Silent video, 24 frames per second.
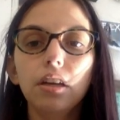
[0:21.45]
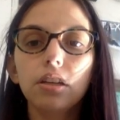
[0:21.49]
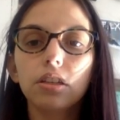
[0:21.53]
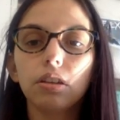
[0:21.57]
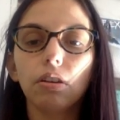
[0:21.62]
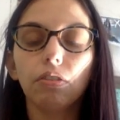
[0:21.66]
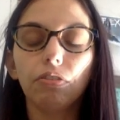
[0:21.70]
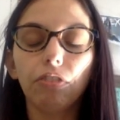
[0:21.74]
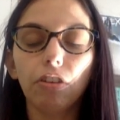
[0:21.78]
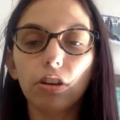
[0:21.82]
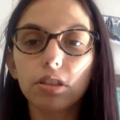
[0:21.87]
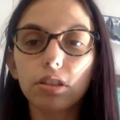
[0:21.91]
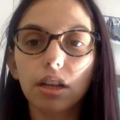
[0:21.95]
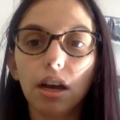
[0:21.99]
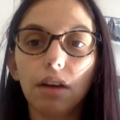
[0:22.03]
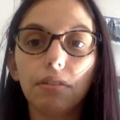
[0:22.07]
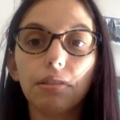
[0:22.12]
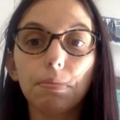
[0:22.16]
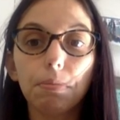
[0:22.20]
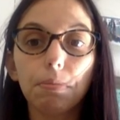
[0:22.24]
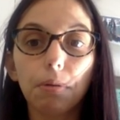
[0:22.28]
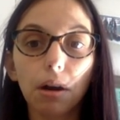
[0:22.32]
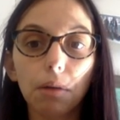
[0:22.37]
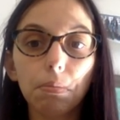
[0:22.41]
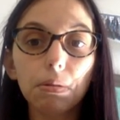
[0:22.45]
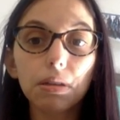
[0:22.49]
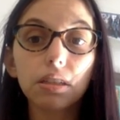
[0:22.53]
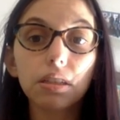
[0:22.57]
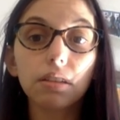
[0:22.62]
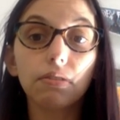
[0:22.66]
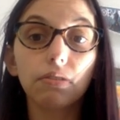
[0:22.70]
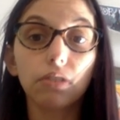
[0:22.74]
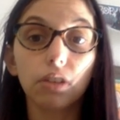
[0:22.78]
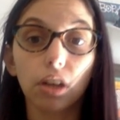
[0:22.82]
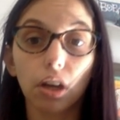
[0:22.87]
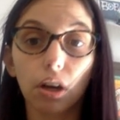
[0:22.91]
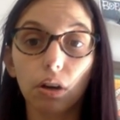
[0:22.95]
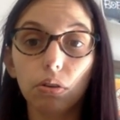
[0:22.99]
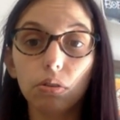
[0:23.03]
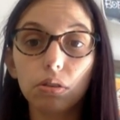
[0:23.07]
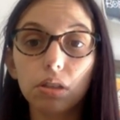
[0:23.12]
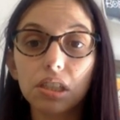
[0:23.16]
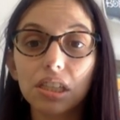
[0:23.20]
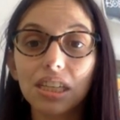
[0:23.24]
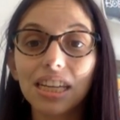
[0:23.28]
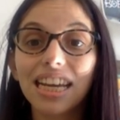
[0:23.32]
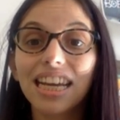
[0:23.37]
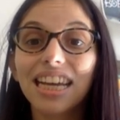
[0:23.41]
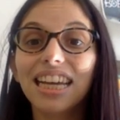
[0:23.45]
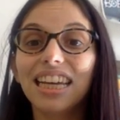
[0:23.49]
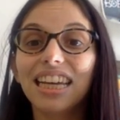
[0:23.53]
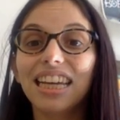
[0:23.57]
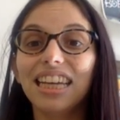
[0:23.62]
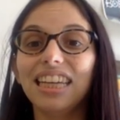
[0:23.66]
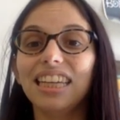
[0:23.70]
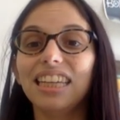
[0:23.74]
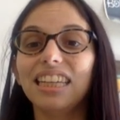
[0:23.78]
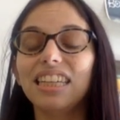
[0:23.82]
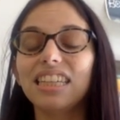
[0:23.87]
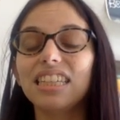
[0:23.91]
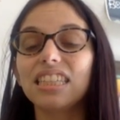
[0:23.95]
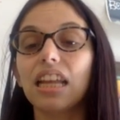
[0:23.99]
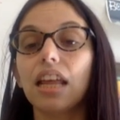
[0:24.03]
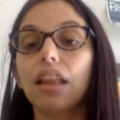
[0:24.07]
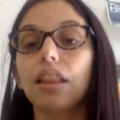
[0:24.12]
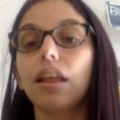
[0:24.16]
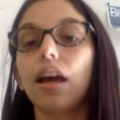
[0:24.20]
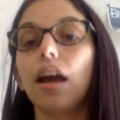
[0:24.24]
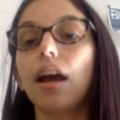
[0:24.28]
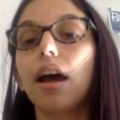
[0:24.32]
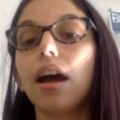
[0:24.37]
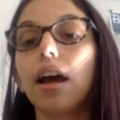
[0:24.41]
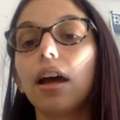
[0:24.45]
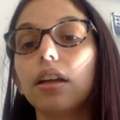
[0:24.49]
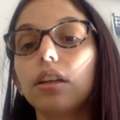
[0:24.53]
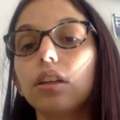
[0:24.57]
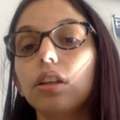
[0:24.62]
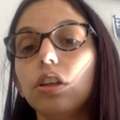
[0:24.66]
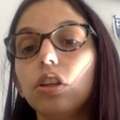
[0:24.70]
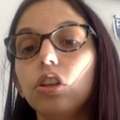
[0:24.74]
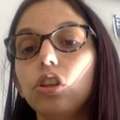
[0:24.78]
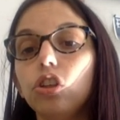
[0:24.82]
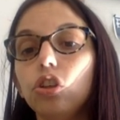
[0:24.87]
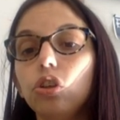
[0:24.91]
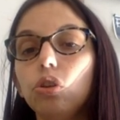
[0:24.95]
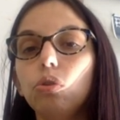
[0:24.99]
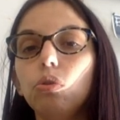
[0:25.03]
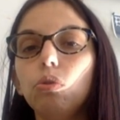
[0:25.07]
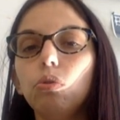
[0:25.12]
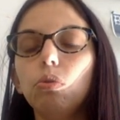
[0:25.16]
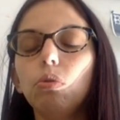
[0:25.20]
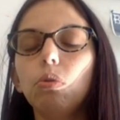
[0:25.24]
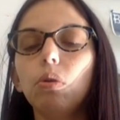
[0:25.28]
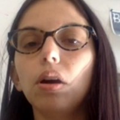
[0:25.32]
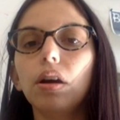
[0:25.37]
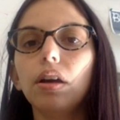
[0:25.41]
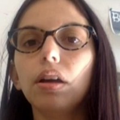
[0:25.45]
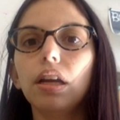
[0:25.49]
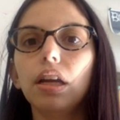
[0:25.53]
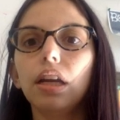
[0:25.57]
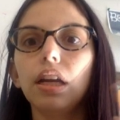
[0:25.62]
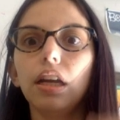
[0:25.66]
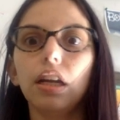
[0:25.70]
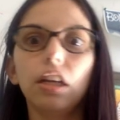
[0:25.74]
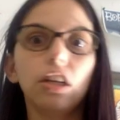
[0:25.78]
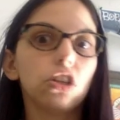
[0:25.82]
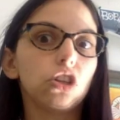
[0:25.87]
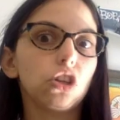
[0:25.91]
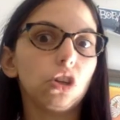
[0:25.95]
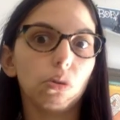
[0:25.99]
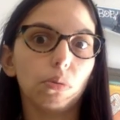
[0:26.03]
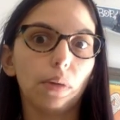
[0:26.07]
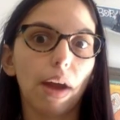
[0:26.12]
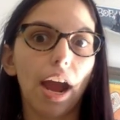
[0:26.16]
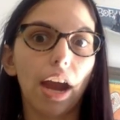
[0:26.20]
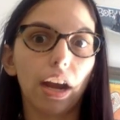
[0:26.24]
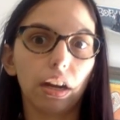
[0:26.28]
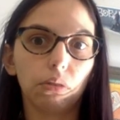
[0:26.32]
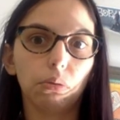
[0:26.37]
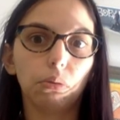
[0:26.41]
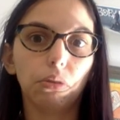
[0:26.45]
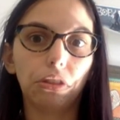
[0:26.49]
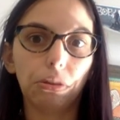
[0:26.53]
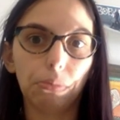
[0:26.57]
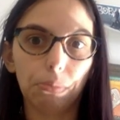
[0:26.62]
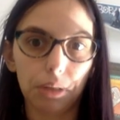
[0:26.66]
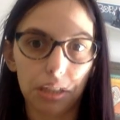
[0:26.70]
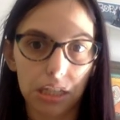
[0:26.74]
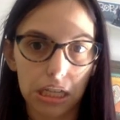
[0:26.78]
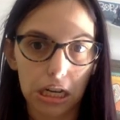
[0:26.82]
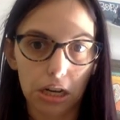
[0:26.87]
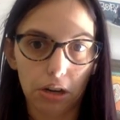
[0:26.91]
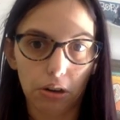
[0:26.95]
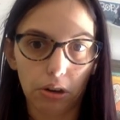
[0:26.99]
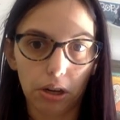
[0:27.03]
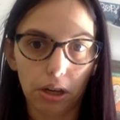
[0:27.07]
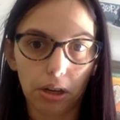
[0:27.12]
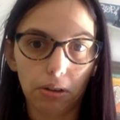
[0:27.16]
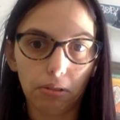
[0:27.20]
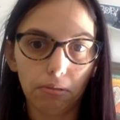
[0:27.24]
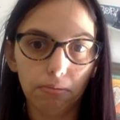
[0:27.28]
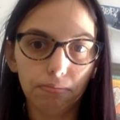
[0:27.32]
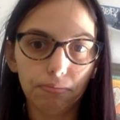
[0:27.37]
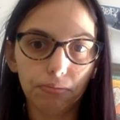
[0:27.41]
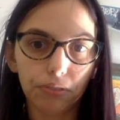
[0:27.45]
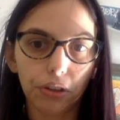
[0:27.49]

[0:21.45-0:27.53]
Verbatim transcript: So, first off, the purpose of notes is that you interact with the material.